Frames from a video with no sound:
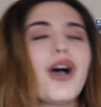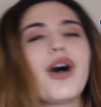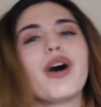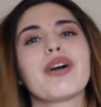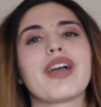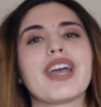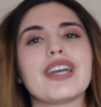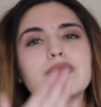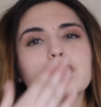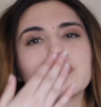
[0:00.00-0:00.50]

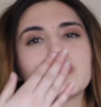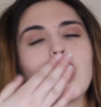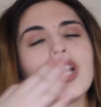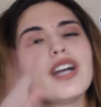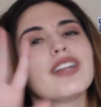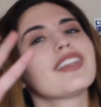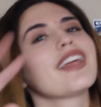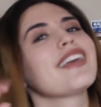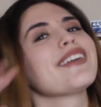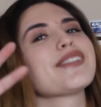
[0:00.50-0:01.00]
Okay,
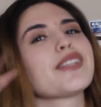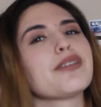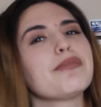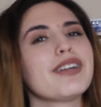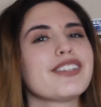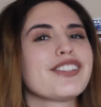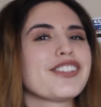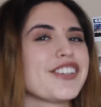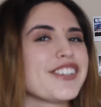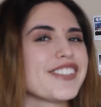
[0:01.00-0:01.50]
thanks so
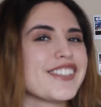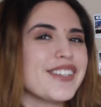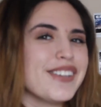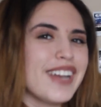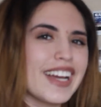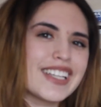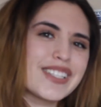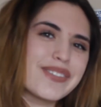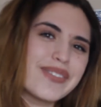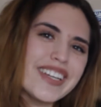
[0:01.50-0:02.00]
much and I'll see you
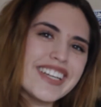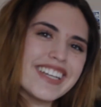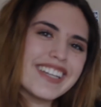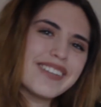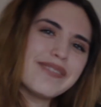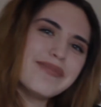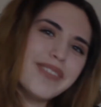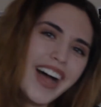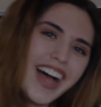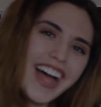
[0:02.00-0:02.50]
next week.
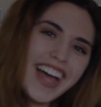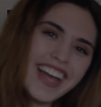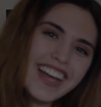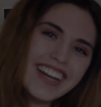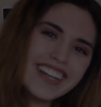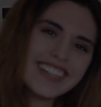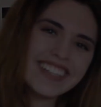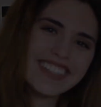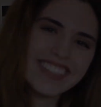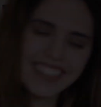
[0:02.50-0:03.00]

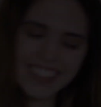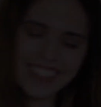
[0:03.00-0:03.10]
Bye!